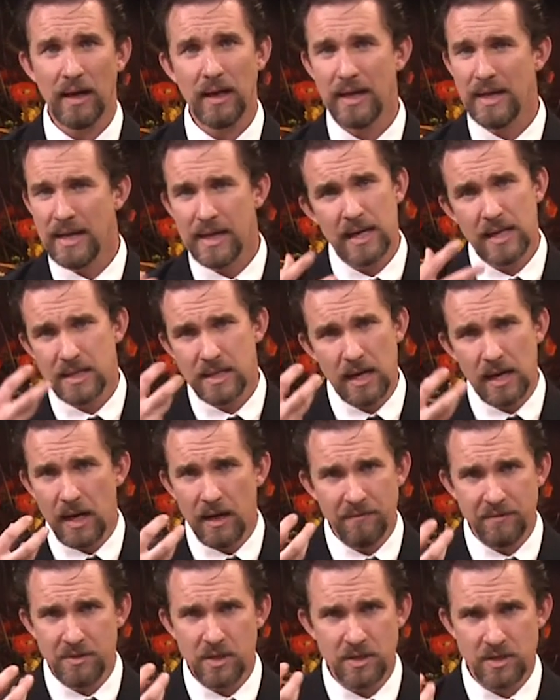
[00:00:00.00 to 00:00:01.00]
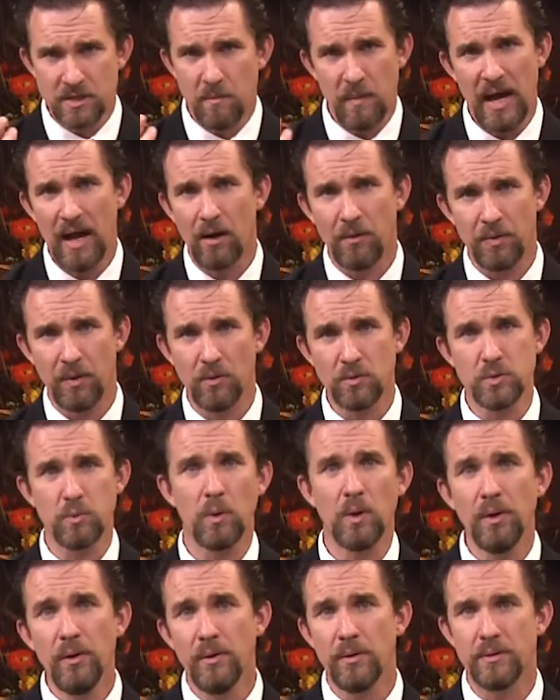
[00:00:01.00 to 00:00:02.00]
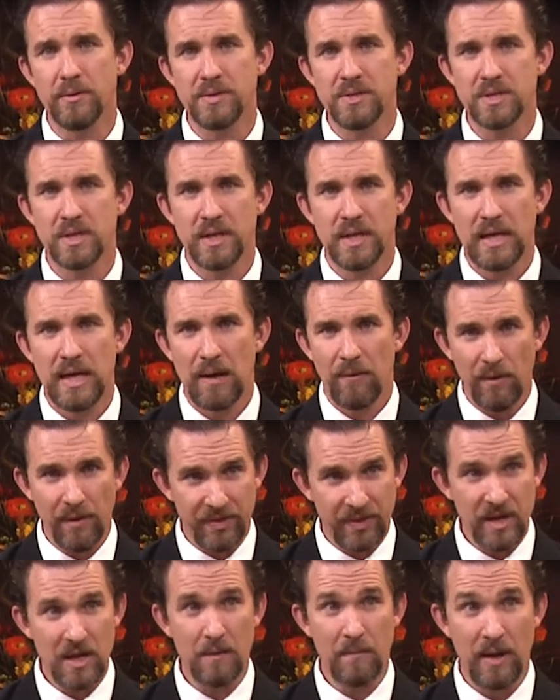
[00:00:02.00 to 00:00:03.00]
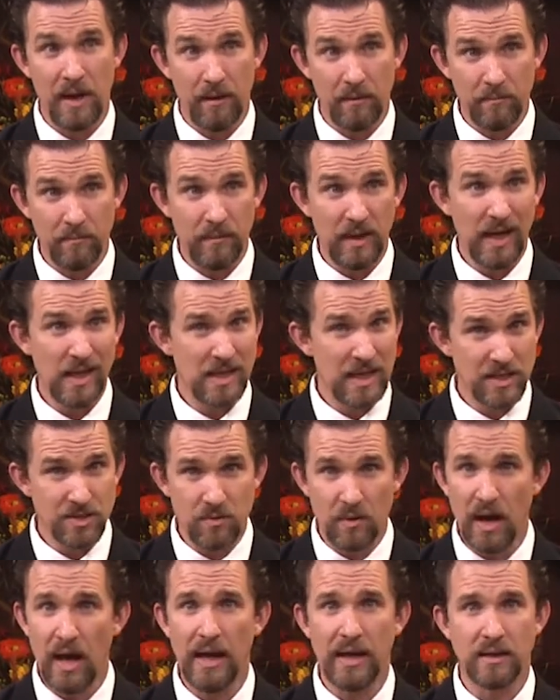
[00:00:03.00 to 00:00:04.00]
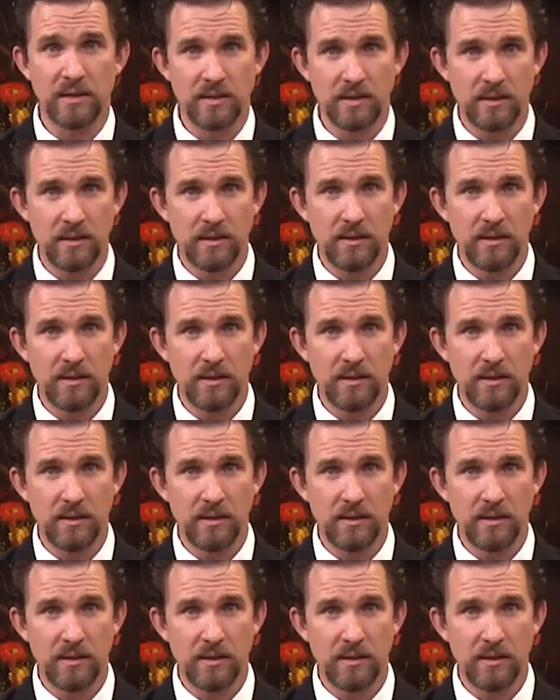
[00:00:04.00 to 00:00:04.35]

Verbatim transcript: It isn't enough just to mouth those words. I want to think about, man, that's right.